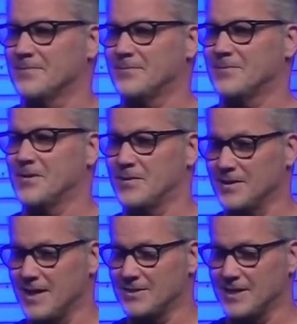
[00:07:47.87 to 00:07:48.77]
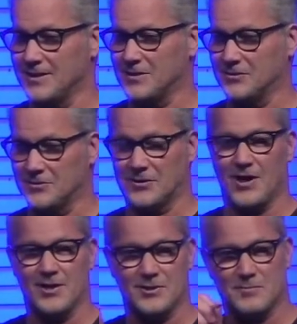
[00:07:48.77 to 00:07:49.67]
Do You realize that? That
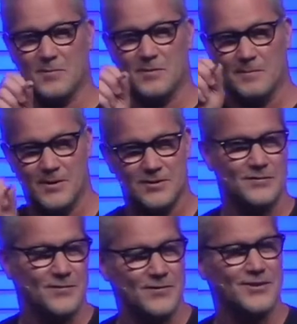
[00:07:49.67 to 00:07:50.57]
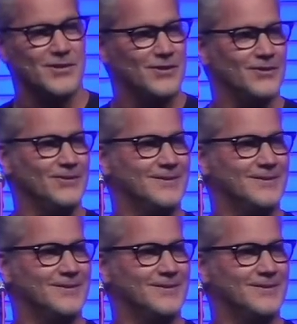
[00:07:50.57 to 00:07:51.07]
God is more merciful than you?